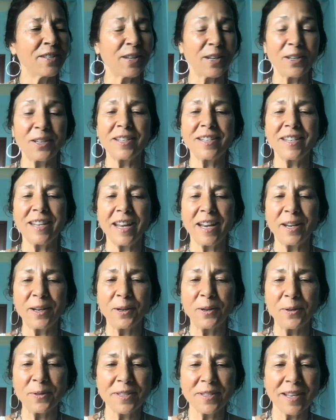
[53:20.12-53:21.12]
a good day
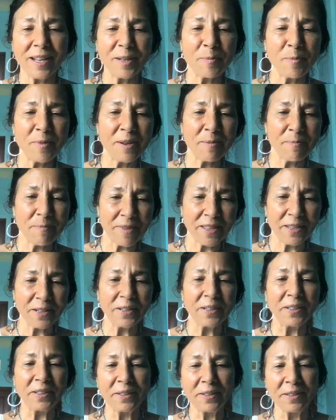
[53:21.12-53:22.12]
to go celebrate
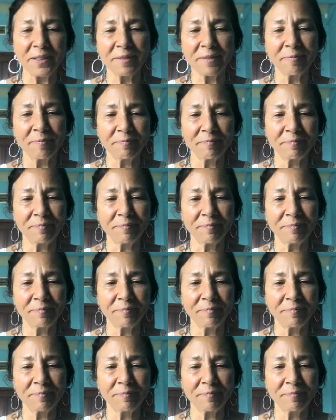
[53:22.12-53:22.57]
Mother Earth.